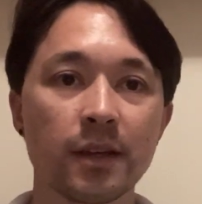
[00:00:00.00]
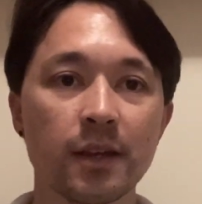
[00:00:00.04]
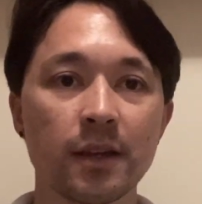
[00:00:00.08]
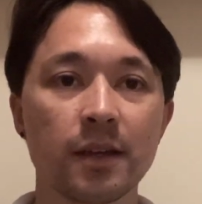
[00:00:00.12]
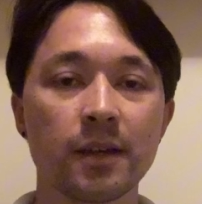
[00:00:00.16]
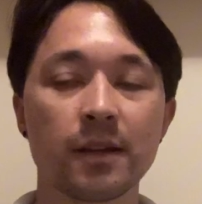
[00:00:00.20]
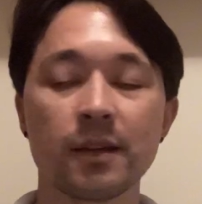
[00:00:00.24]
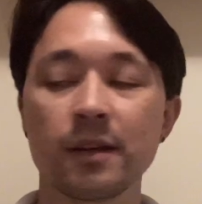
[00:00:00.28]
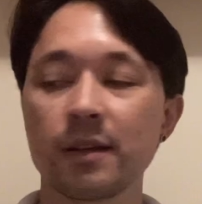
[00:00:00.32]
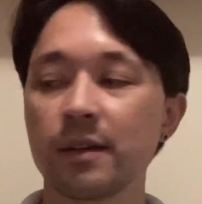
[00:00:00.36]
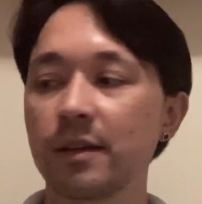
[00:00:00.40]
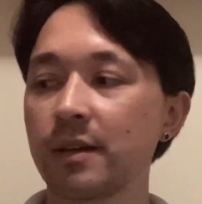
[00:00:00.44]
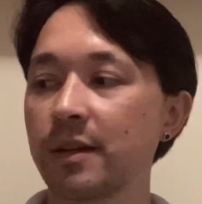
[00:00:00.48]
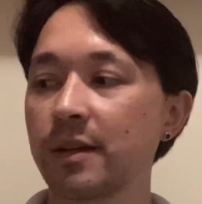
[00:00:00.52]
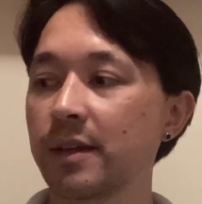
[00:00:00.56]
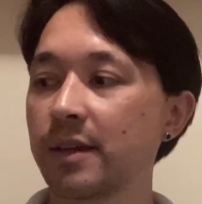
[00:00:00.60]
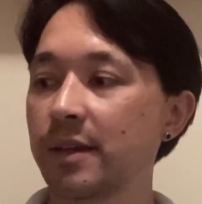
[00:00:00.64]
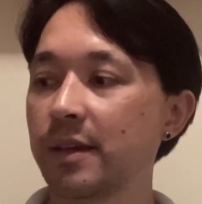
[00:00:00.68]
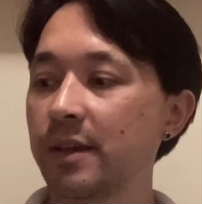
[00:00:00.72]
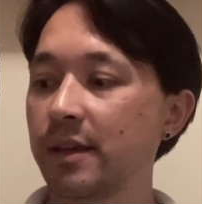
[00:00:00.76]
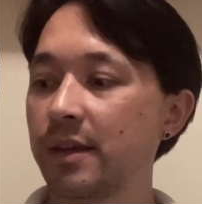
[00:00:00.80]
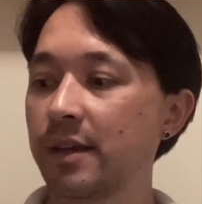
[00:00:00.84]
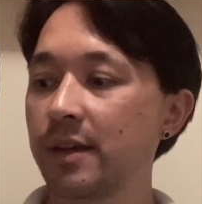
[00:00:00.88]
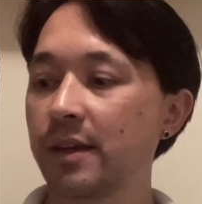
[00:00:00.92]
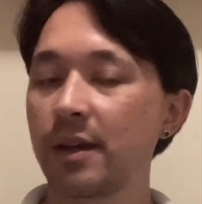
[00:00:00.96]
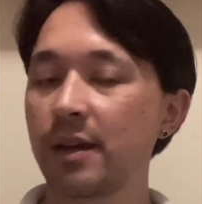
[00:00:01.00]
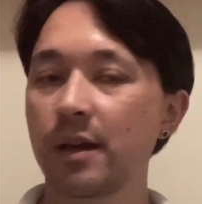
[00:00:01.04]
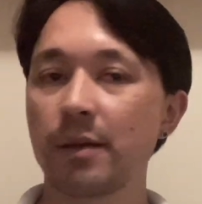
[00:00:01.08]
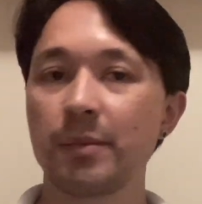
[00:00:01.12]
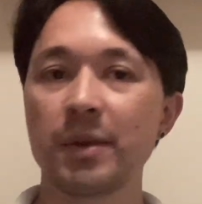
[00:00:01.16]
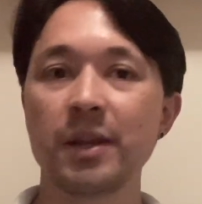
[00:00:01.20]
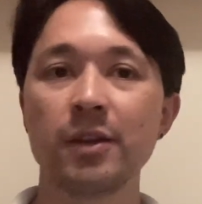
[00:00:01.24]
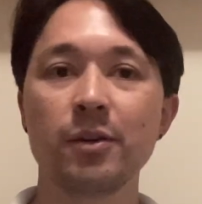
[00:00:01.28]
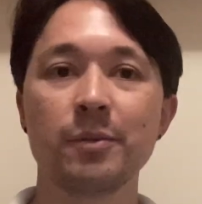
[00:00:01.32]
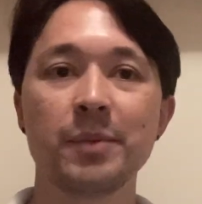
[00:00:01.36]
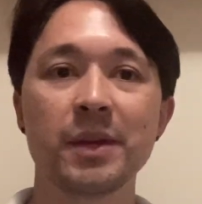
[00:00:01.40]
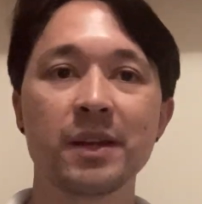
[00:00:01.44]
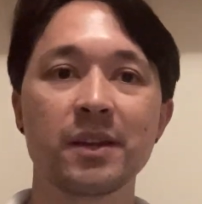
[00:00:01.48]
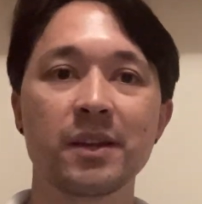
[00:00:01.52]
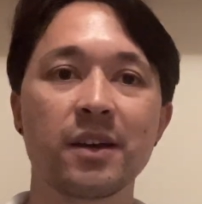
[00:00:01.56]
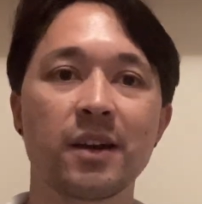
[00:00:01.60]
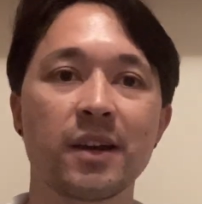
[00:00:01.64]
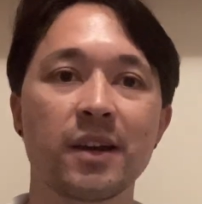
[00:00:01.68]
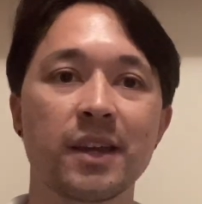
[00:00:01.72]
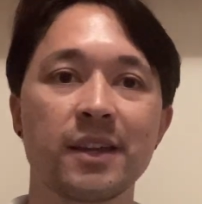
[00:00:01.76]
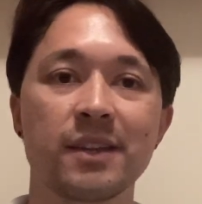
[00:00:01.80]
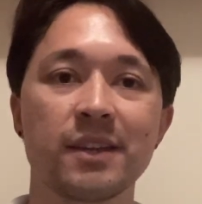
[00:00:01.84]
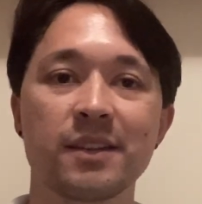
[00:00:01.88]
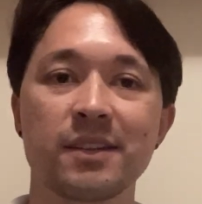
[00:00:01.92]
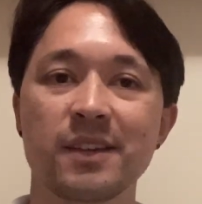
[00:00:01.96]
I'm a little bit
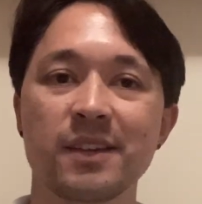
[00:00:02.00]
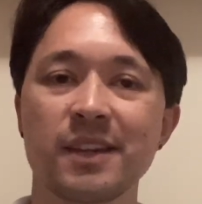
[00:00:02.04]
gutted.